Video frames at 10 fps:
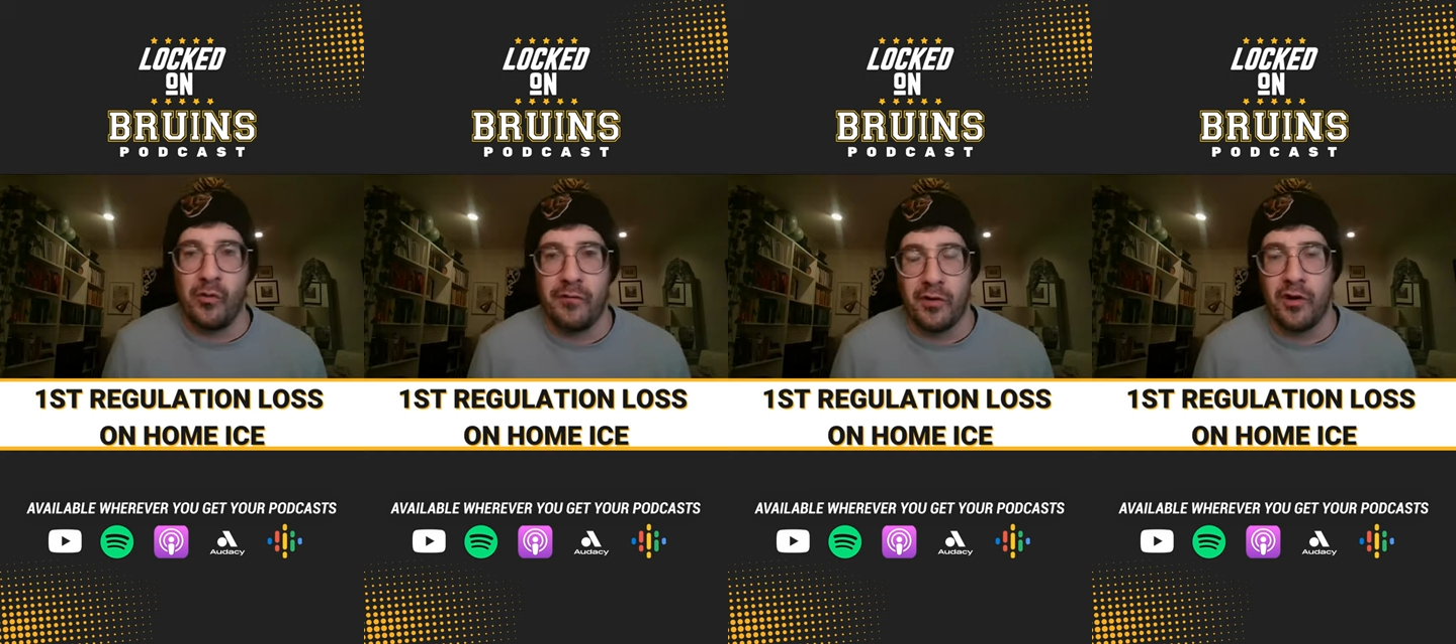
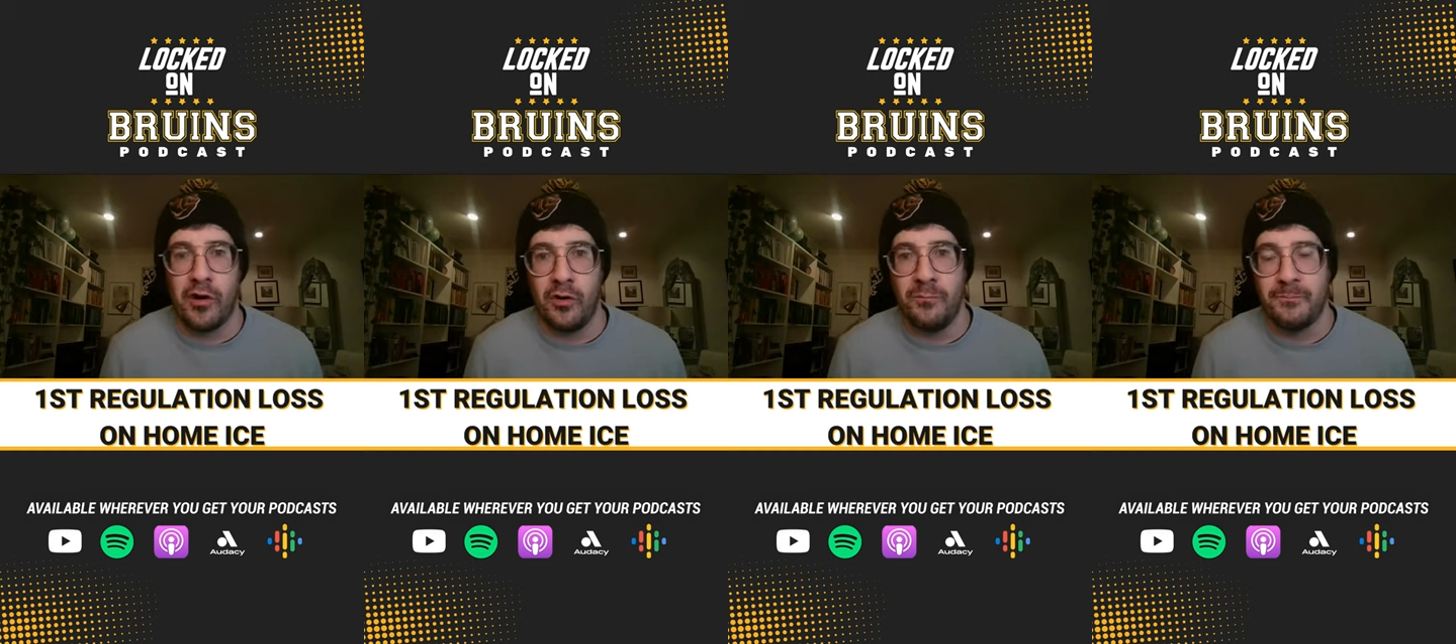
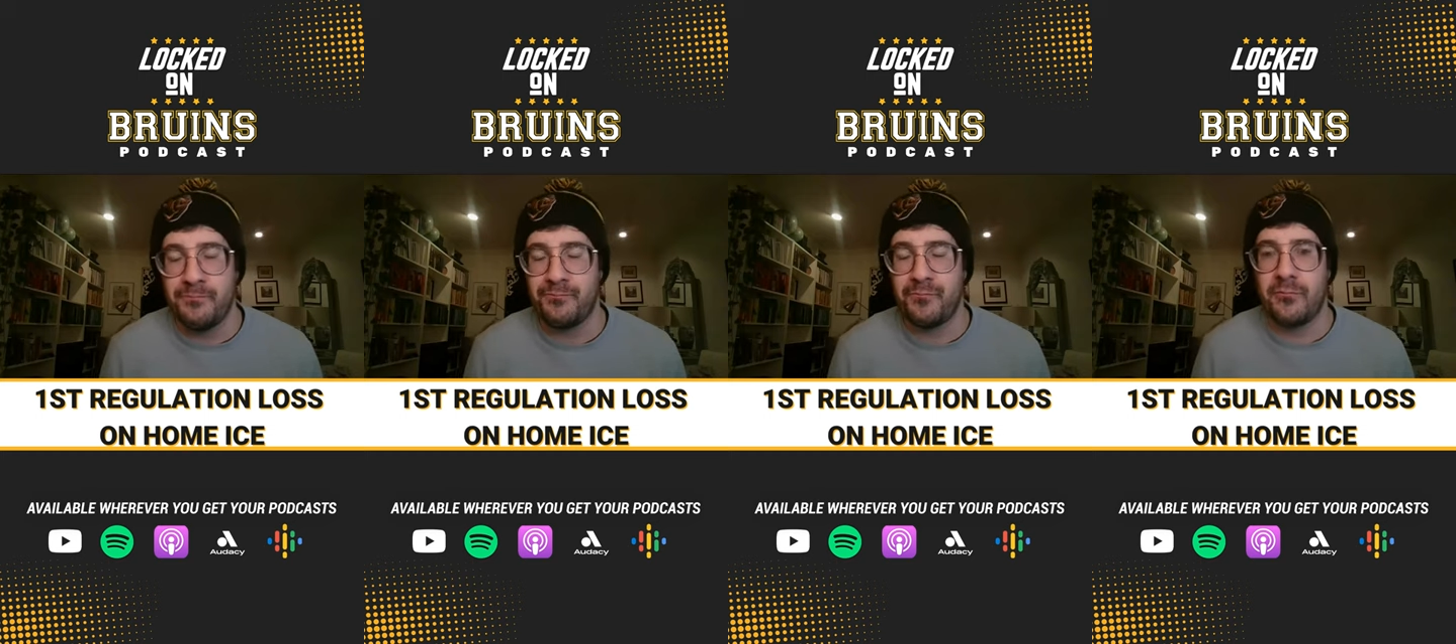overall,
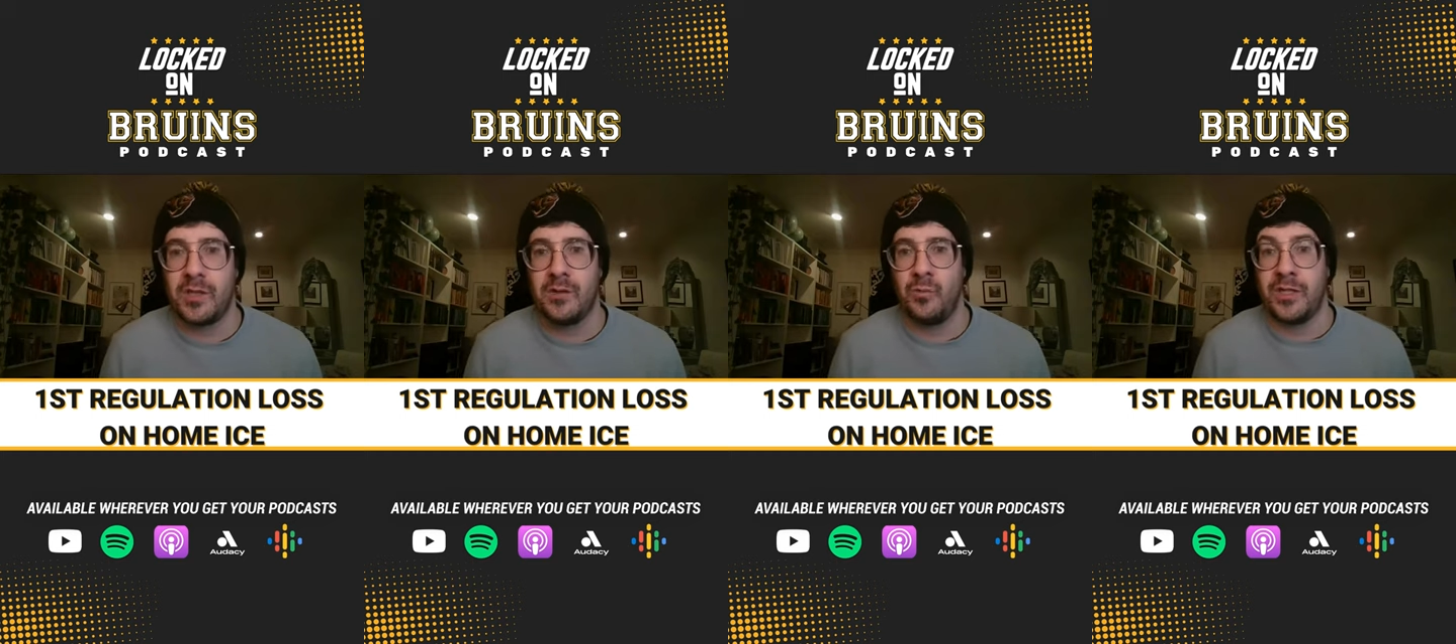
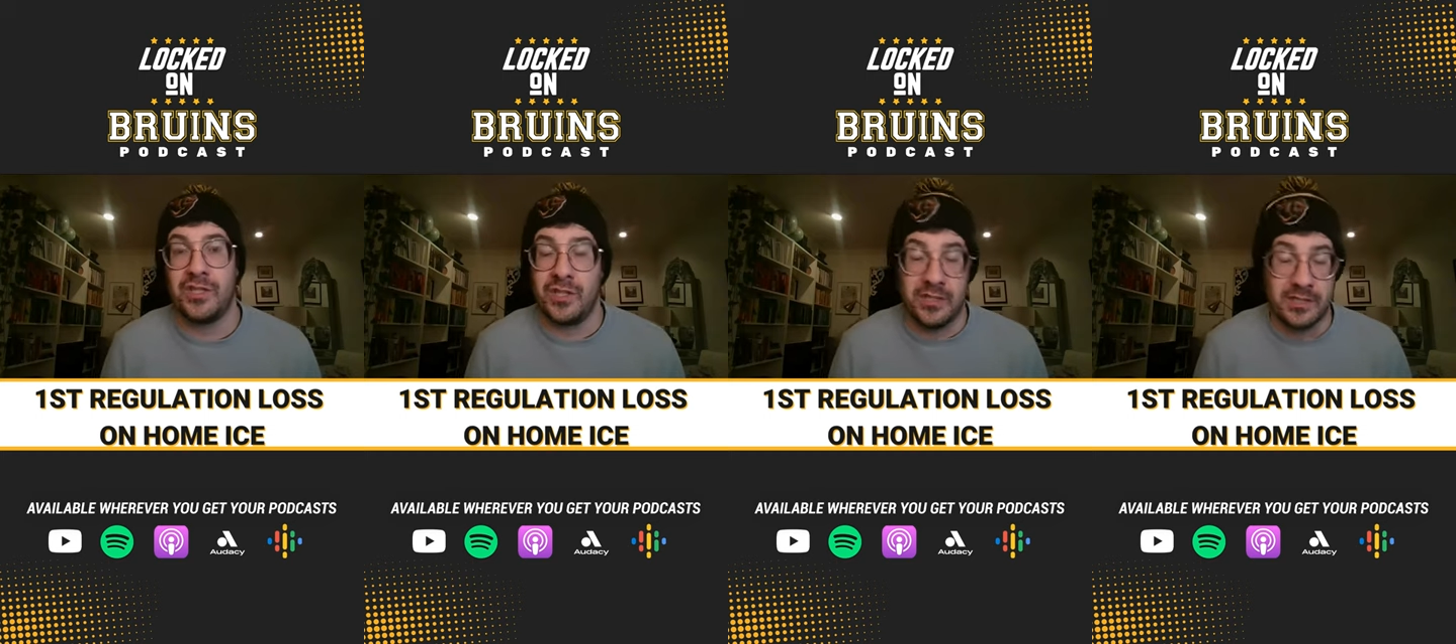which
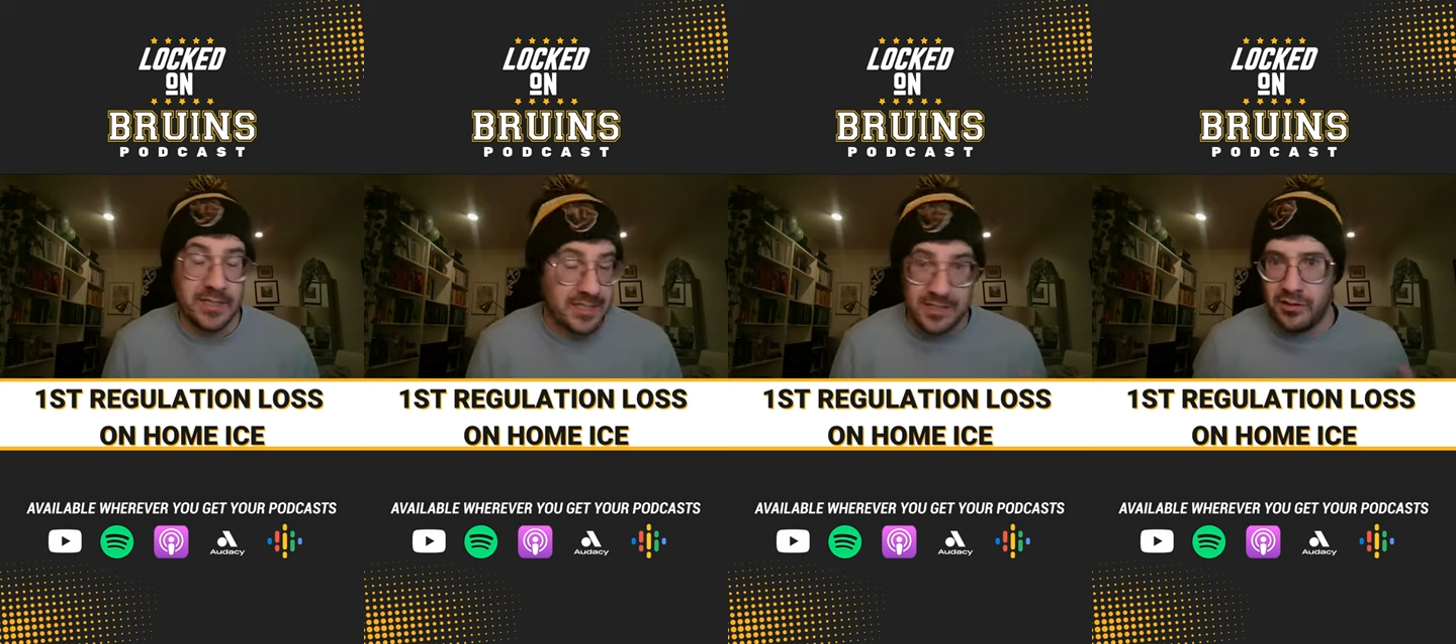is
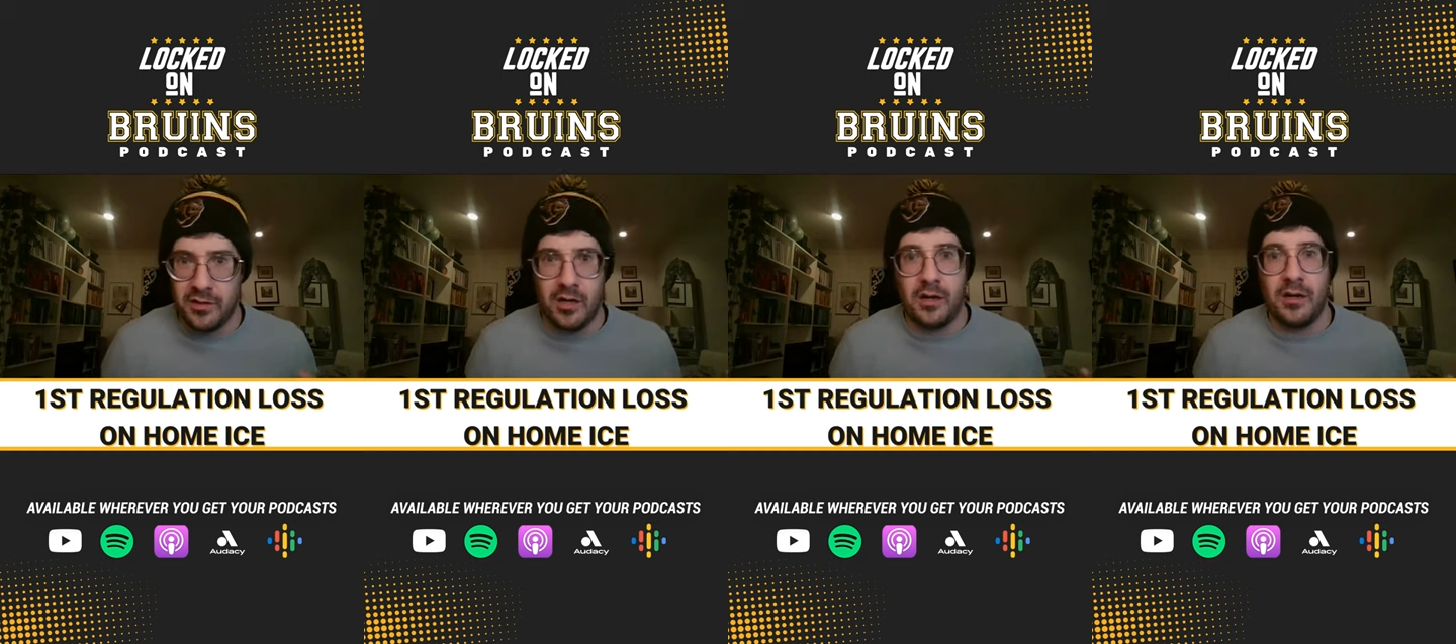
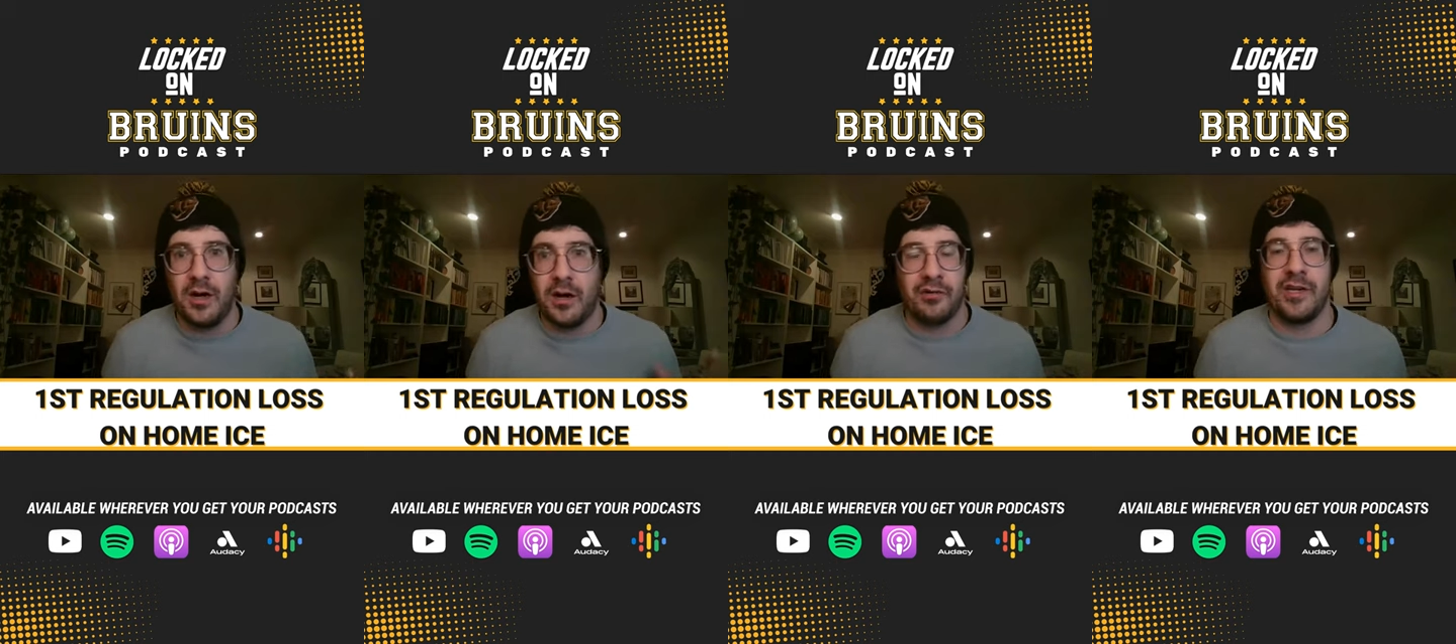still
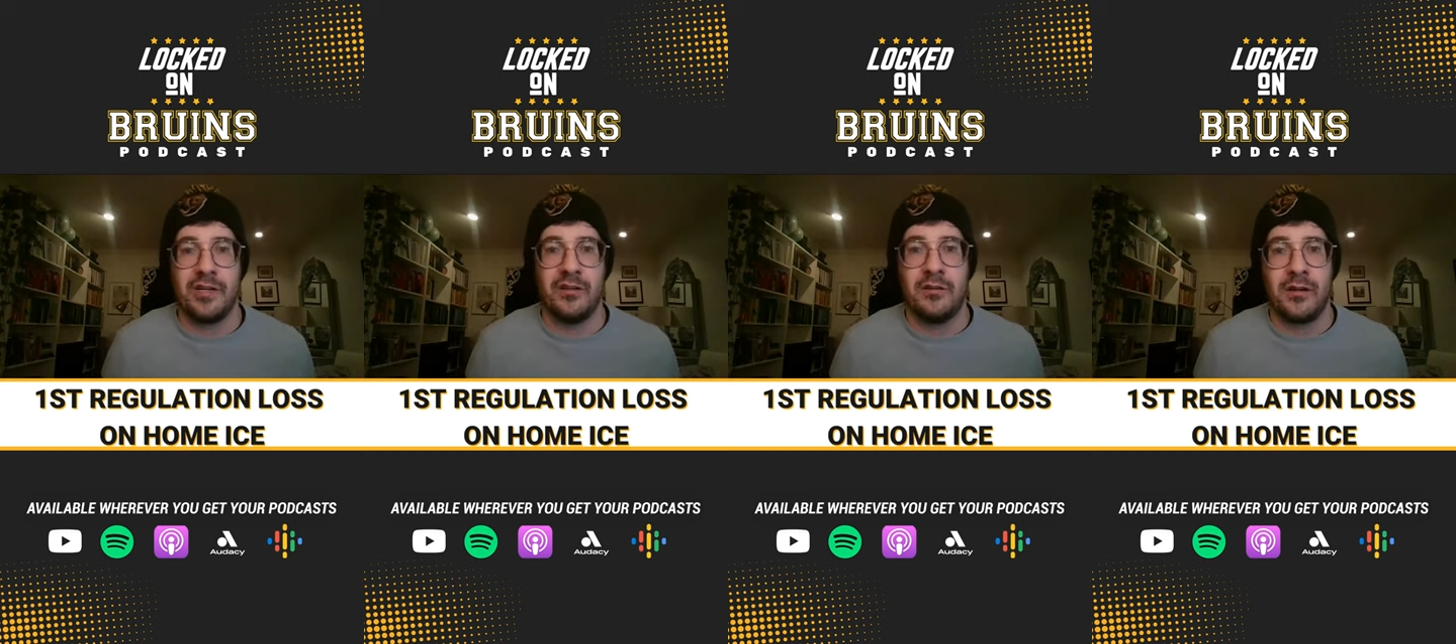
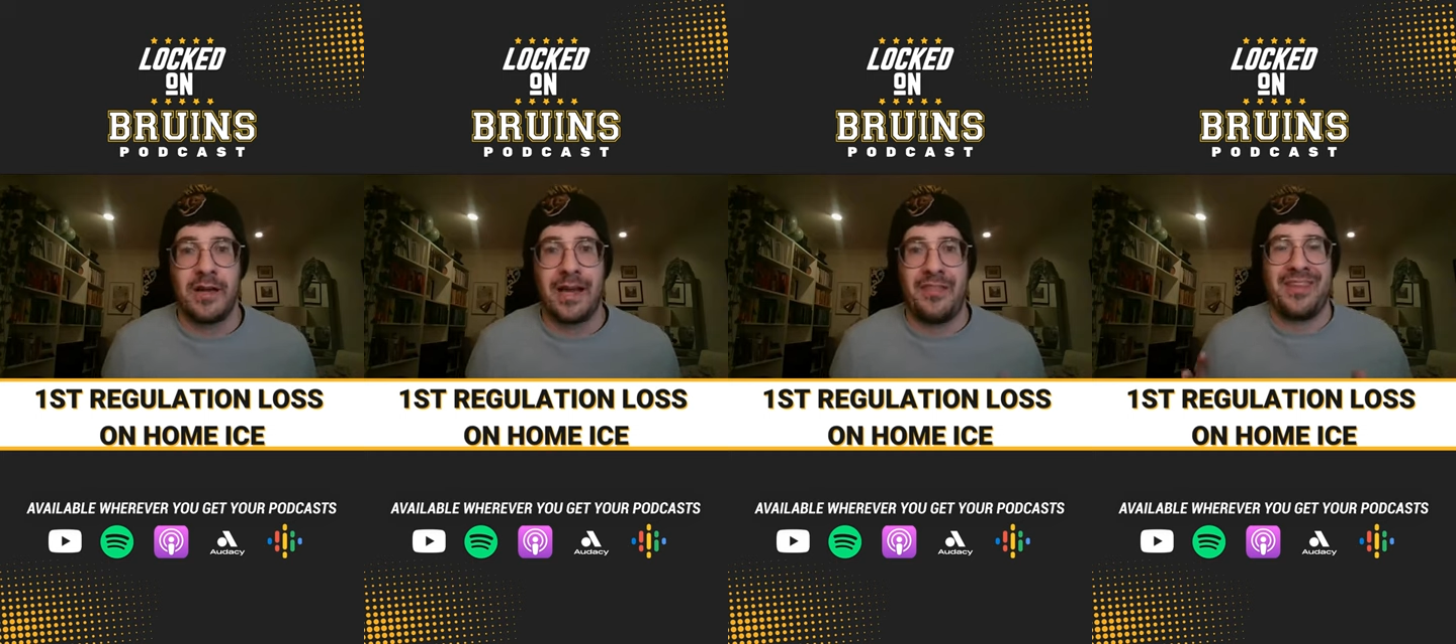unreal
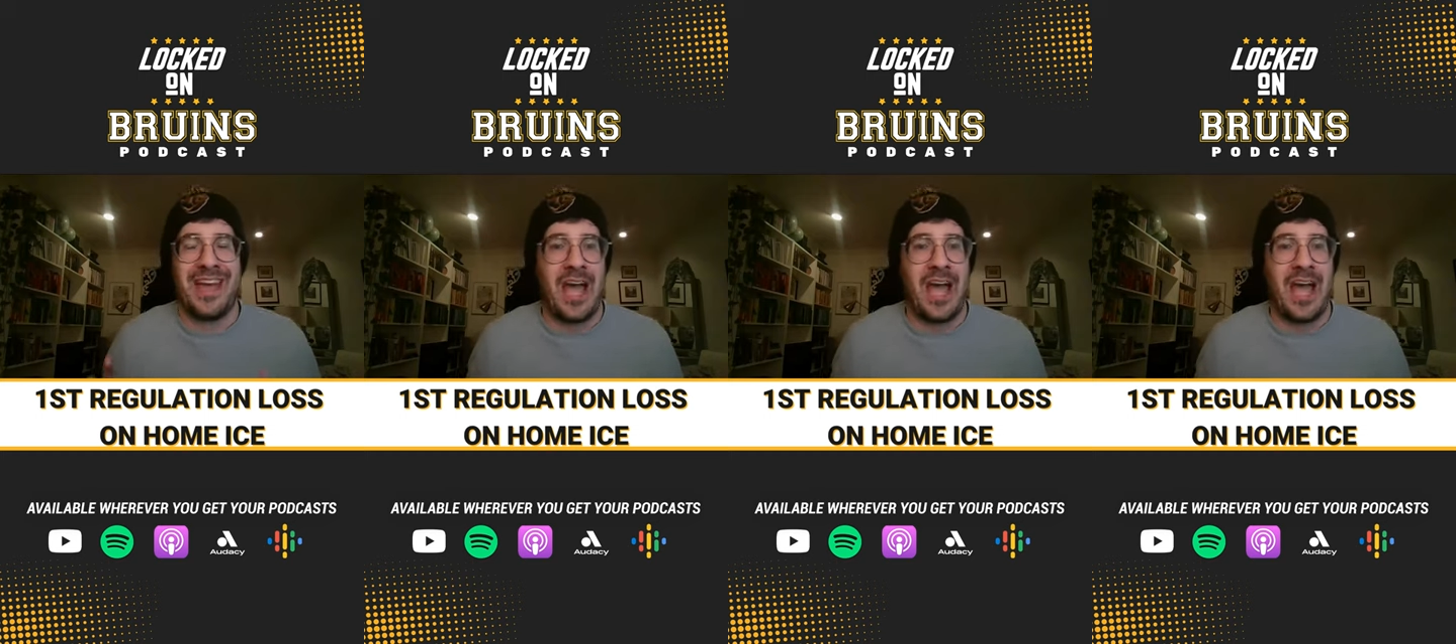at the